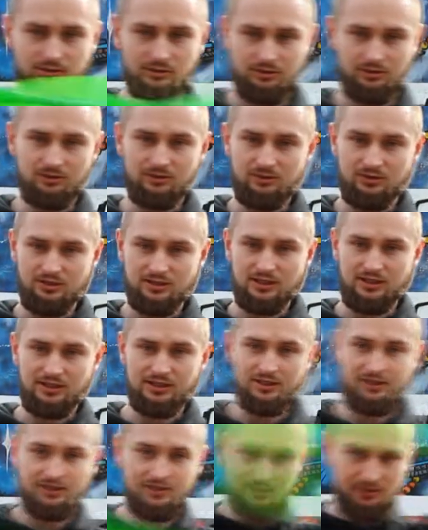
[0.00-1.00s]
hold this like
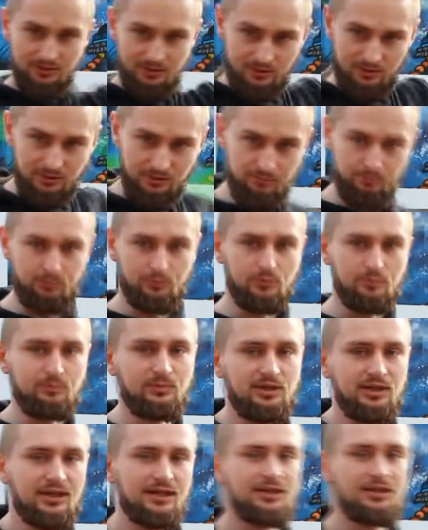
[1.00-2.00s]
this, put
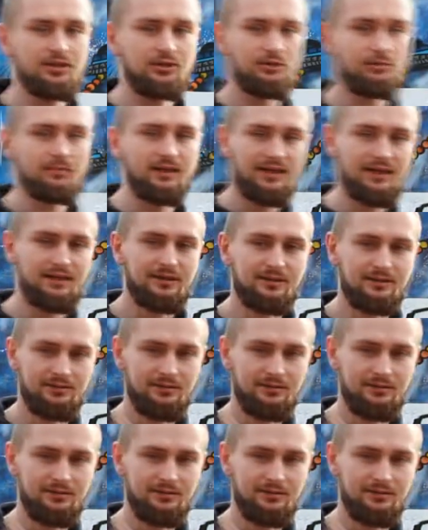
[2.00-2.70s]
behind your back,